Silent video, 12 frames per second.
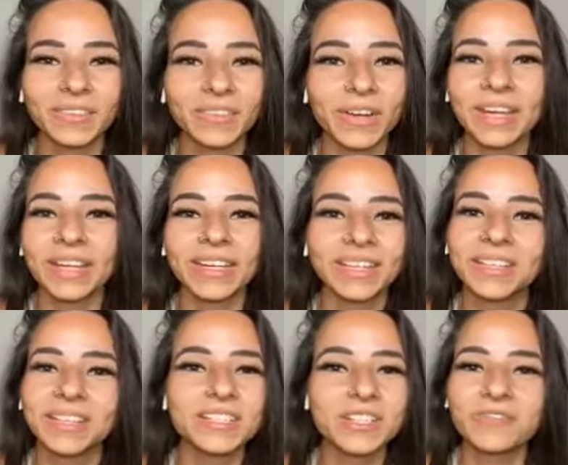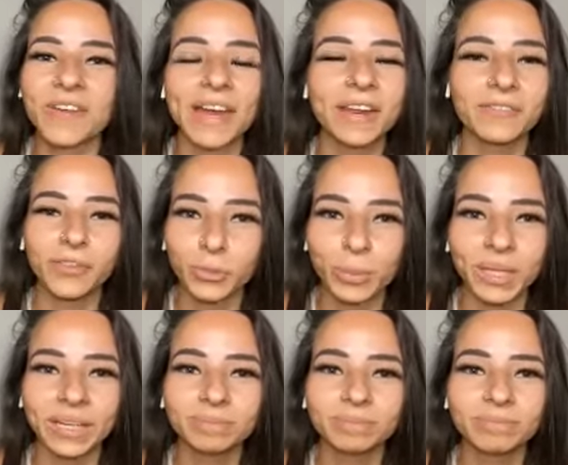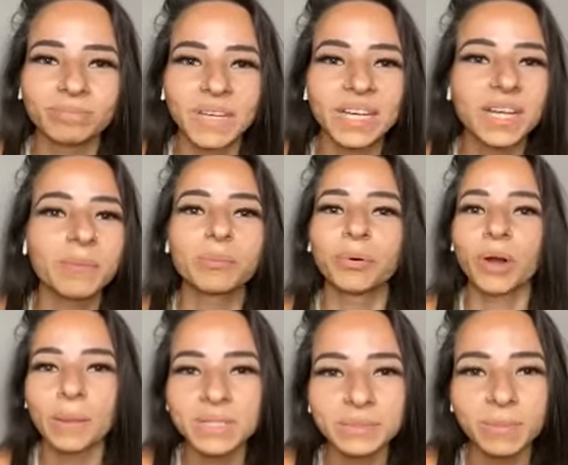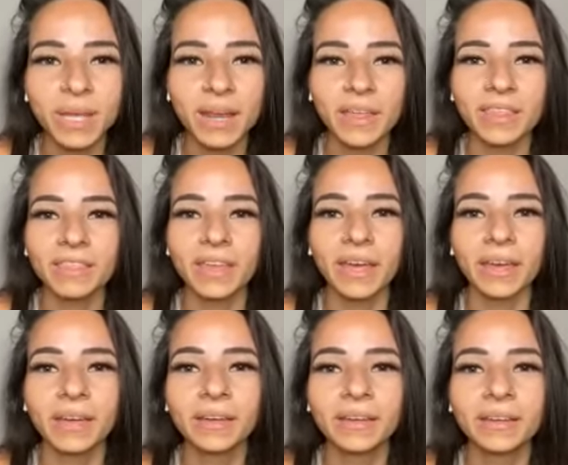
right? He didn't define it for me. He didn't promise me anything.